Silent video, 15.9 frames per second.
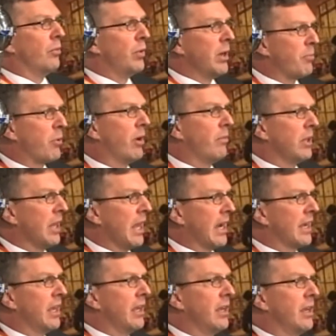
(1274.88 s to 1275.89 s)
probably
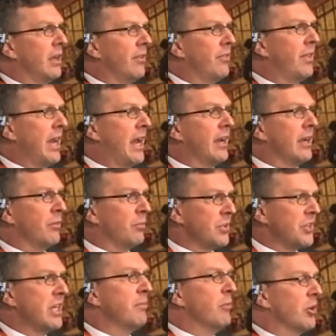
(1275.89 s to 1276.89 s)
lucky that it was
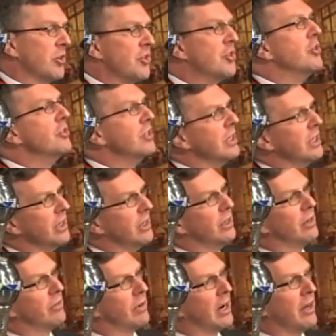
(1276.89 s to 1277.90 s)
him on duty
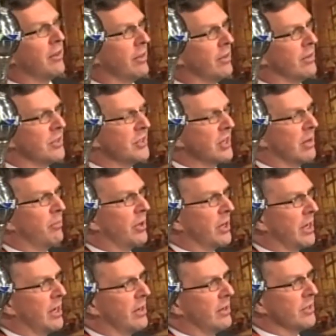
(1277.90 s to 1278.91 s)
rather than
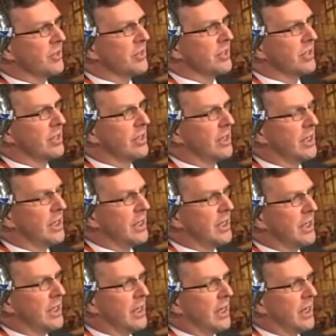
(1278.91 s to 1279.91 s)
somebody else.
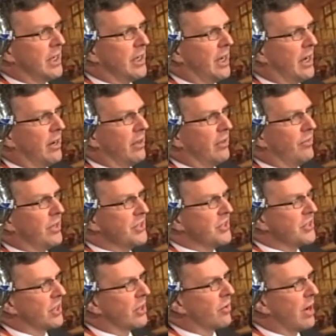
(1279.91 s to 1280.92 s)
Now, this
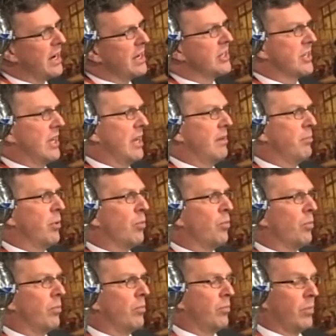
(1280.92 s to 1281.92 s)
is a great example
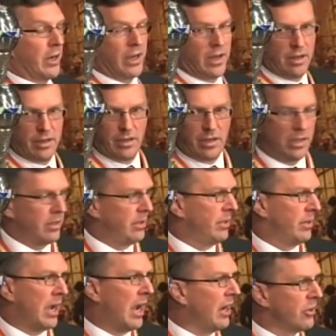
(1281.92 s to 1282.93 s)
where,
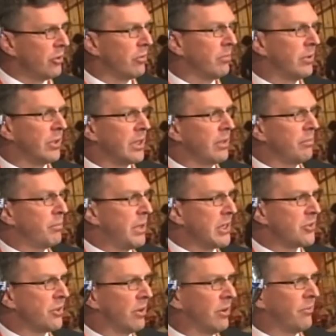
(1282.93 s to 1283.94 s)
arguably,
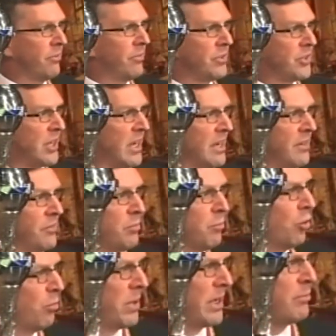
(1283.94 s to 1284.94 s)
Petrov saved
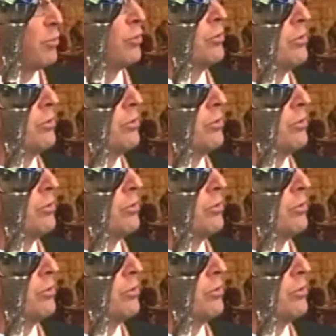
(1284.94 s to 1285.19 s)
more people